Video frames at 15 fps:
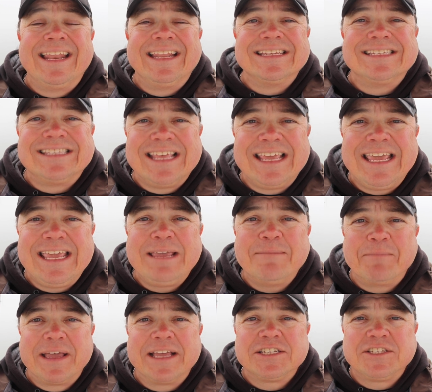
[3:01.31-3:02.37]
It is the
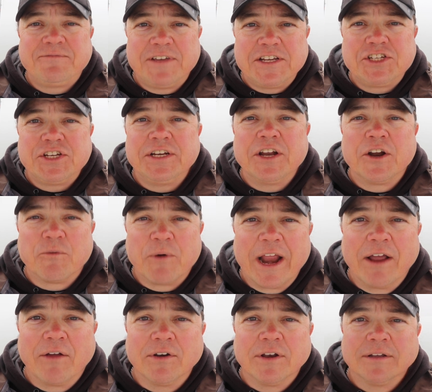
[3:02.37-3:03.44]
best fishing
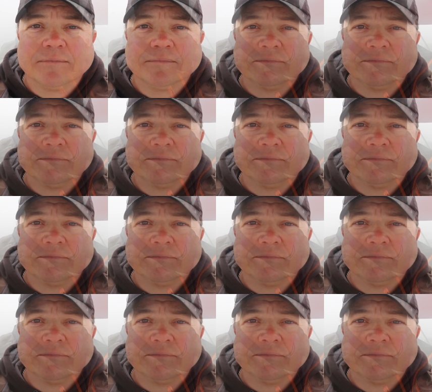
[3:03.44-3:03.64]
around.